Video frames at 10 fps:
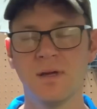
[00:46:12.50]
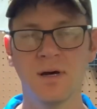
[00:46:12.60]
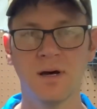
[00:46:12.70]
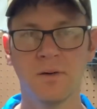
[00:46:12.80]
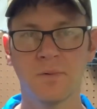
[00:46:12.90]

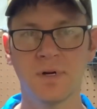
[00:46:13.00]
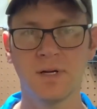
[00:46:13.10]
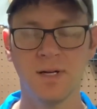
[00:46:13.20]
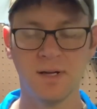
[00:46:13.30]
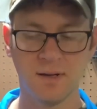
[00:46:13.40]
where you
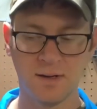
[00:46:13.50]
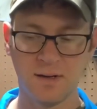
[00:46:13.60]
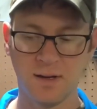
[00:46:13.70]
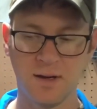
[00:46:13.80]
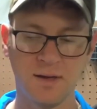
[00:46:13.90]
need it
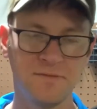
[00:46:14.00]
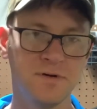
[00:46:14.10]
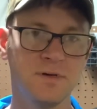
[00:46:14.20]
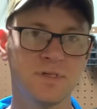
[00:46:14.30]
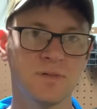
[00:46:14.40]
if you're
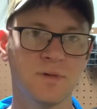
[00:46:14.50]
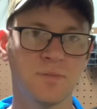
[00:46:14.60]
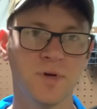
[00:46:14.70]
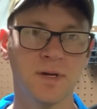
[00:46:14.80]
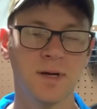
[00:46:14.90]
using it with a
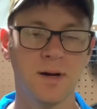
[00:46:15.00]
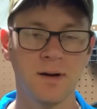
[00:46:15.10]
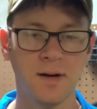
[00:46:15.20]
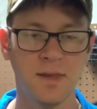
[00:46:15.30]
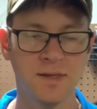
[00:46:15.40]
plate carrier,
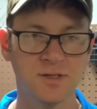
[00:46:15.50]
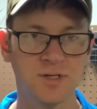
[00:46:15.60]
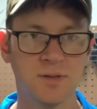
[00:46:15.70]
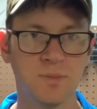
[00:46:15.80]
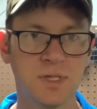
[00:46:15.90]
and that
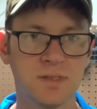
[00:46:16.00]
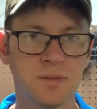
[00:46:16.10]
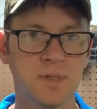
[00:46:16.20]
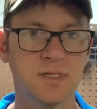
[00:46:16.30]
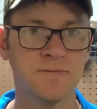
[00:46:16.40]
shouldn't be too
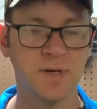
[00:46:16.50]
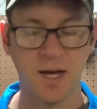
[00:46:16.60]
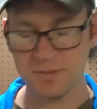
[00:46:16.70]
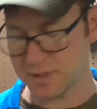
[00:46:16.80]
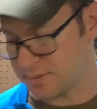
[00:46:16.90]
much of an
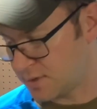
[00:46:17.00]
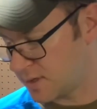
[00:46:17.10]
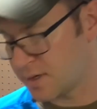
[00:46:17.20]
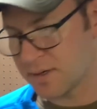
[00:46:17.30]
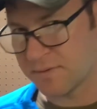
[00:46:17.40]
option or
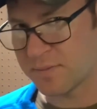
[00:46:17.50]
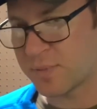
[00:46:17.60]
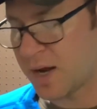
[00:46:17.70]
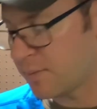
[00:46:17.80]
of a problem.